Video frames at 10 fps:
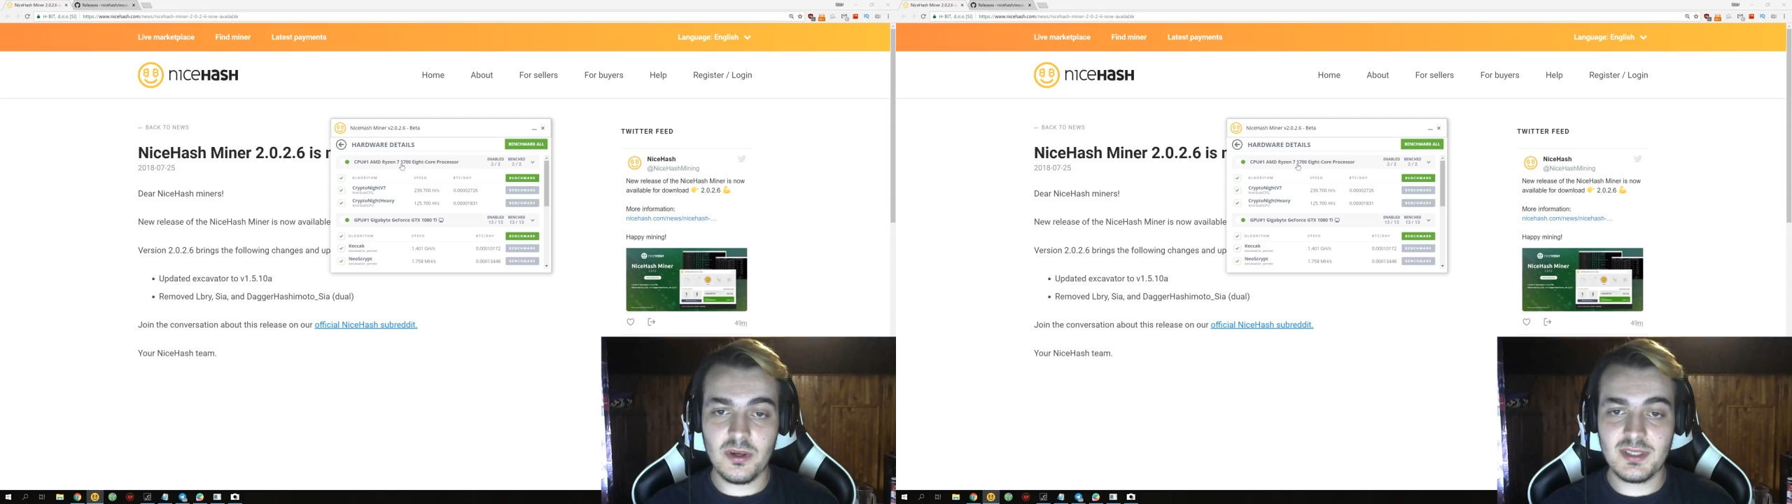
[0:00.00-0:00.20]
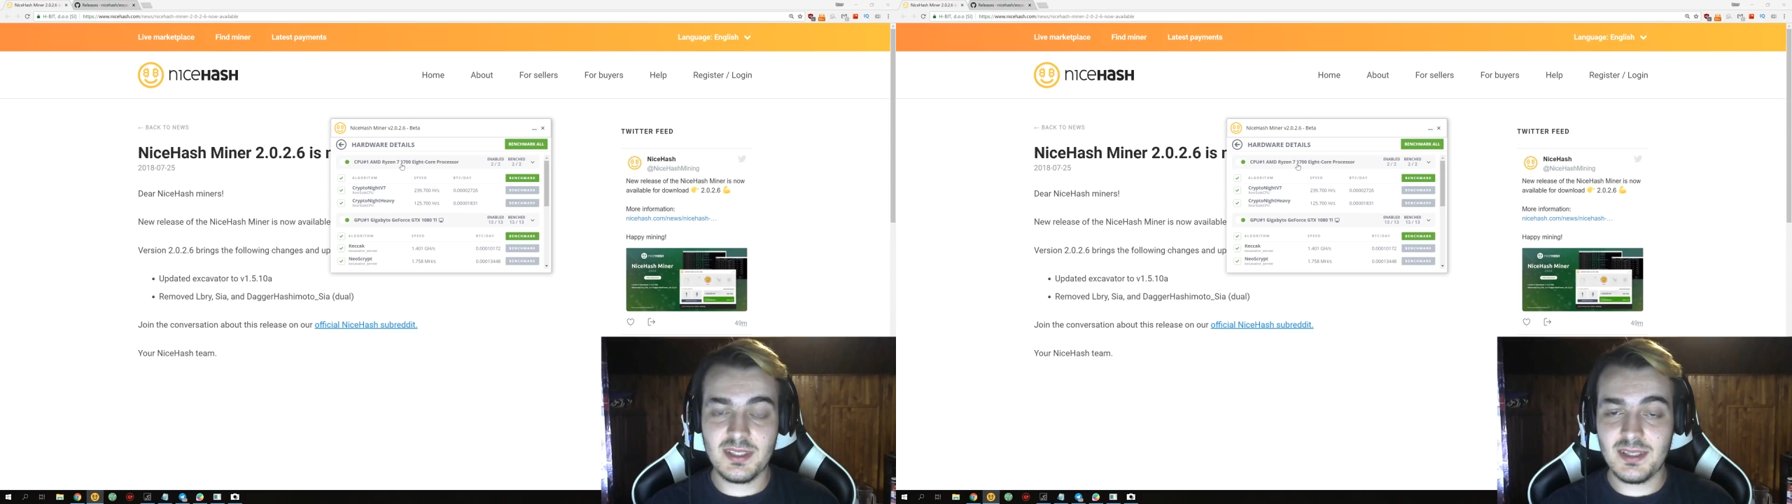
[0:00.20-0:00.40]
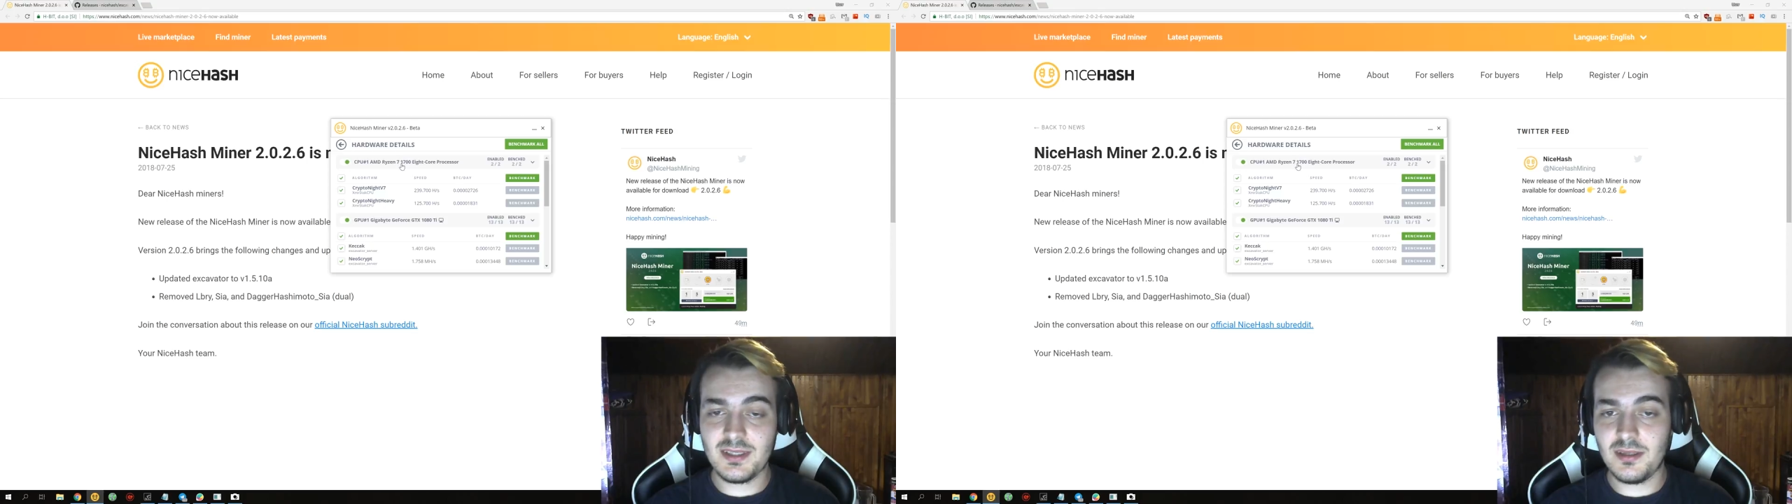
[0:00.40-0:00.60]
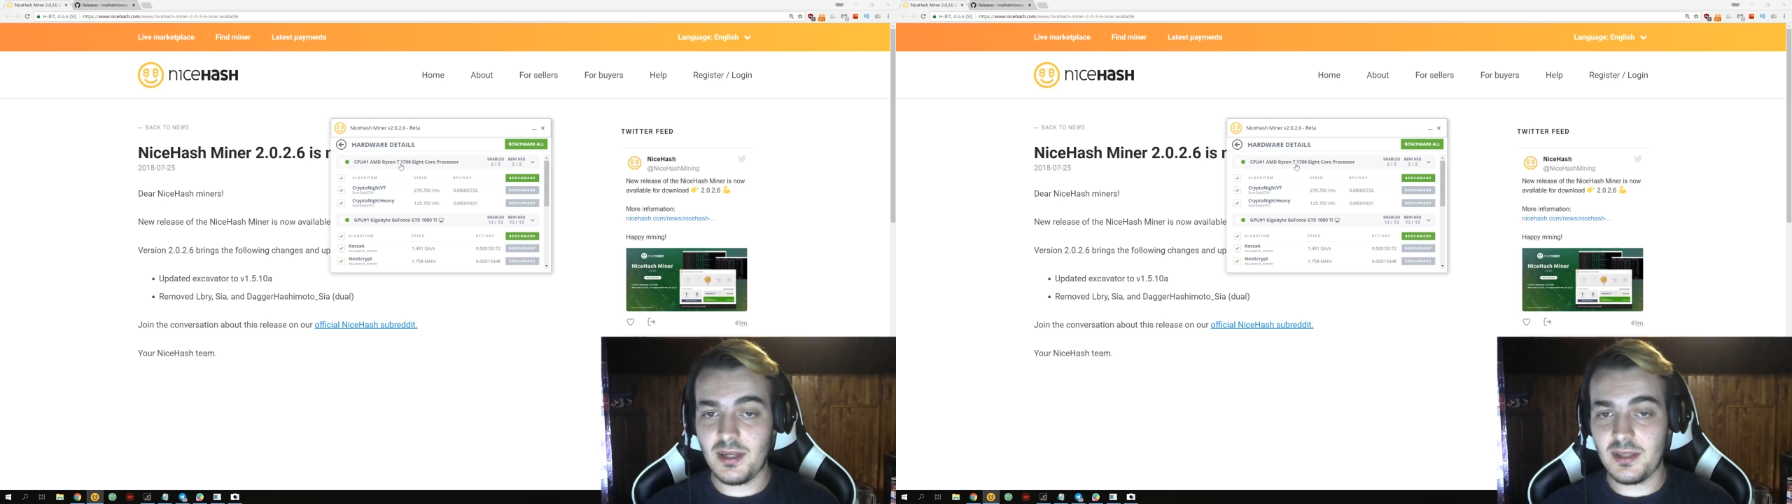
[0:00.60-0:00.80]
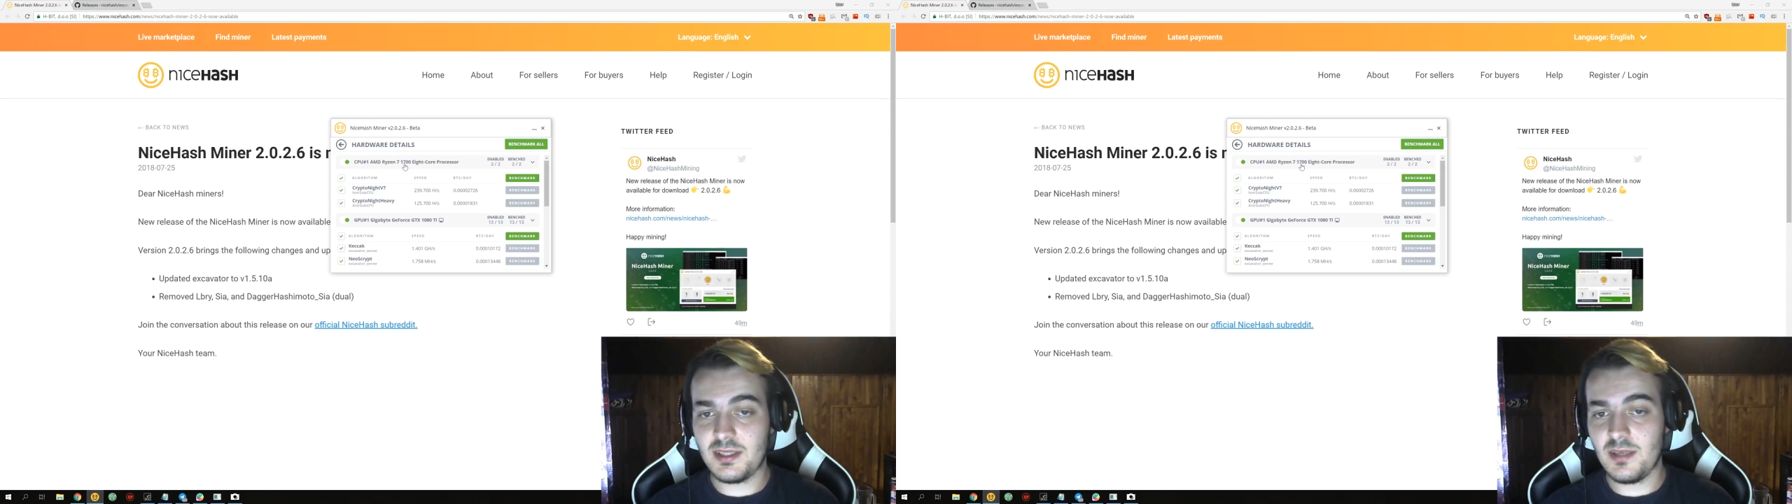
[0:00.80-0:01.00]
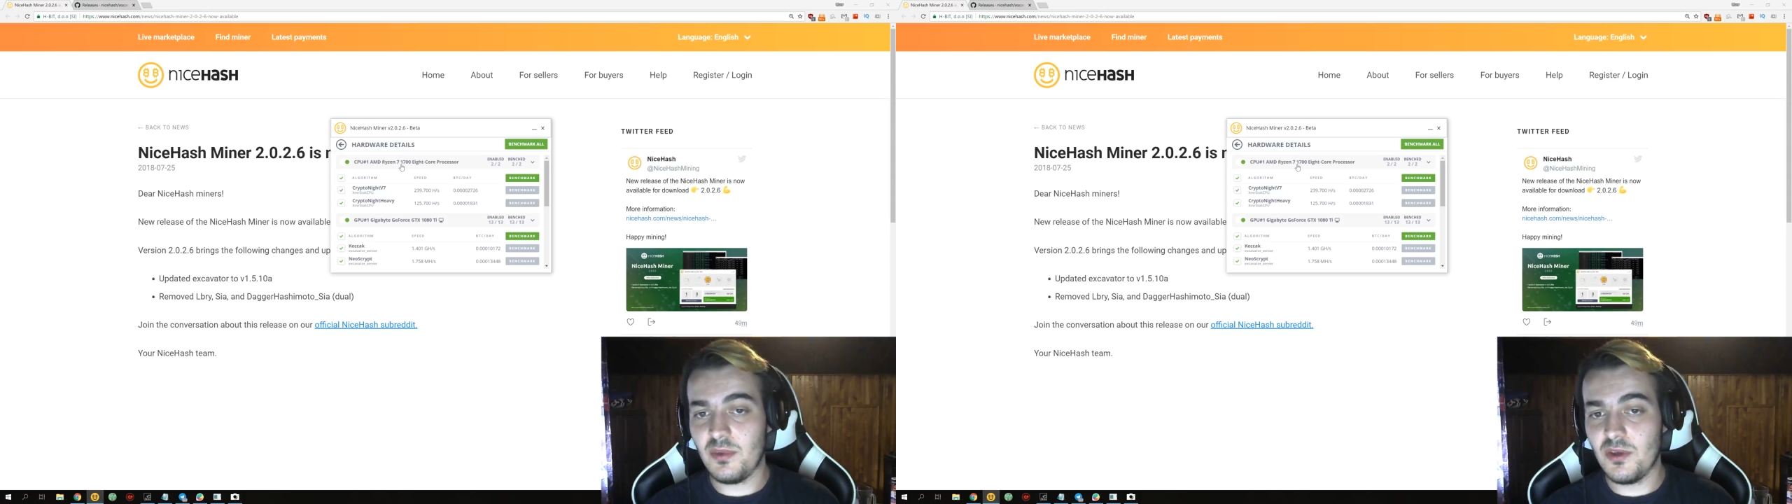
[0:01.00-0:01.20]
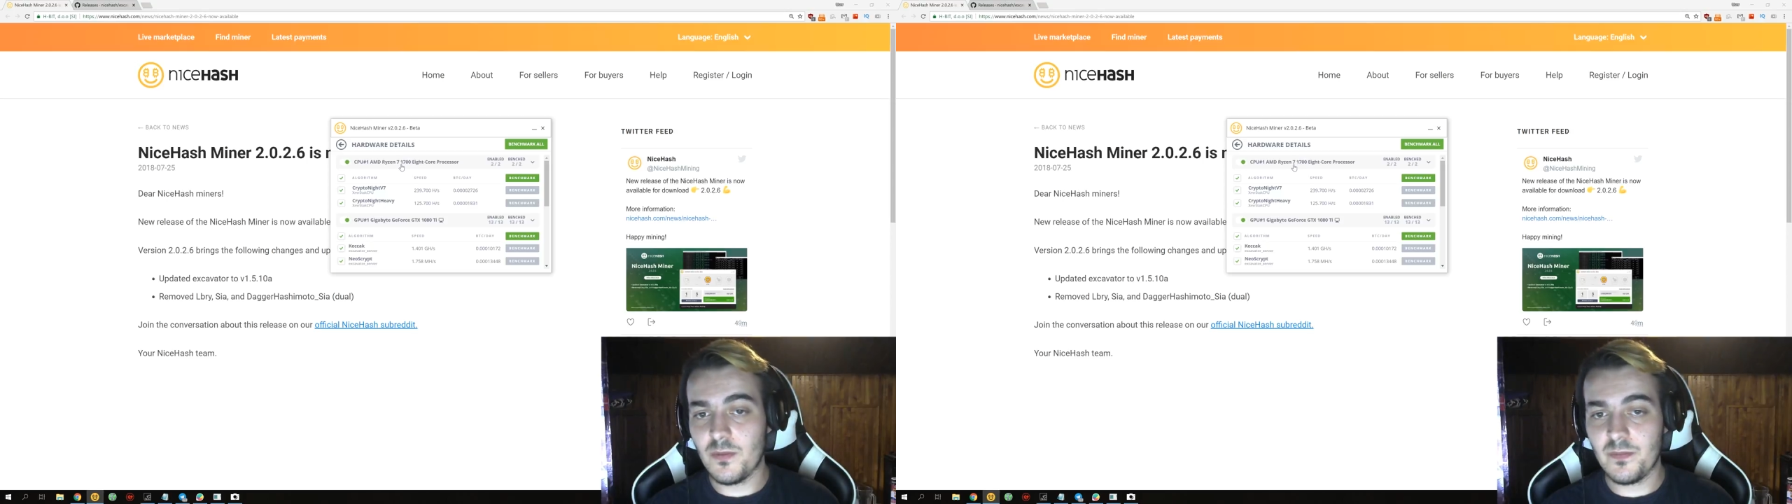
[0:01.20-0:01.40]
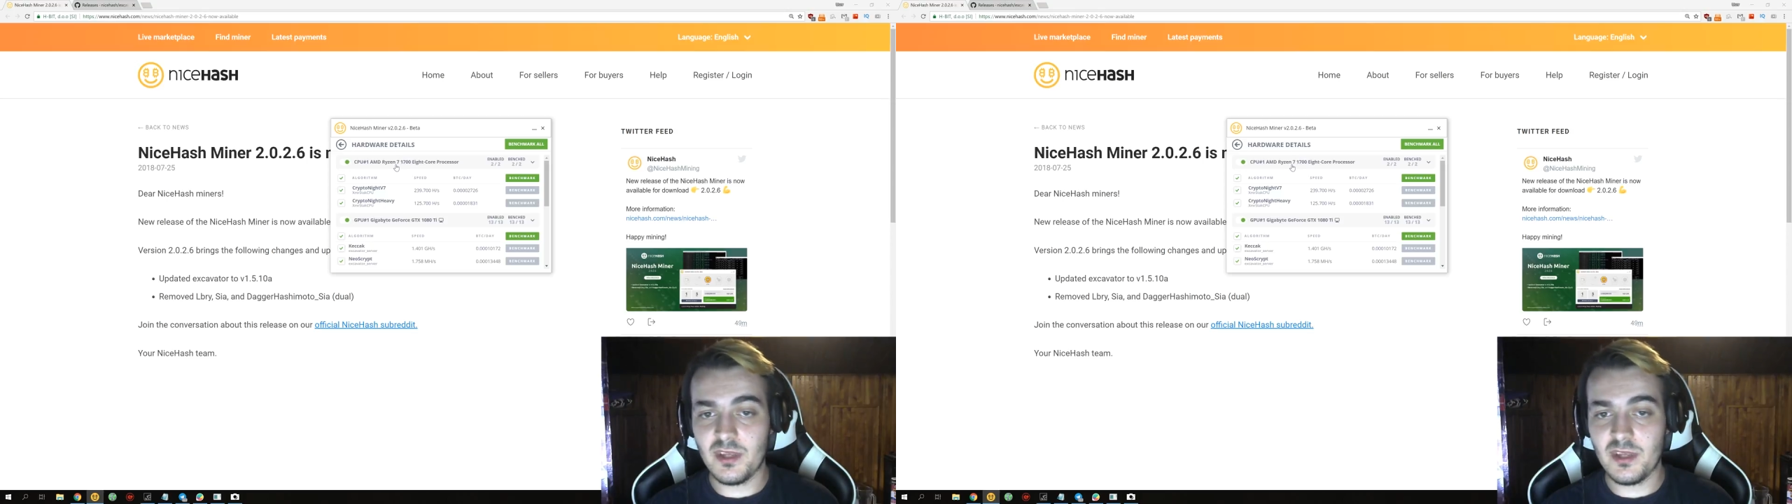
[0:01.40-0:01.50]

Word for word: 16-thread CPU,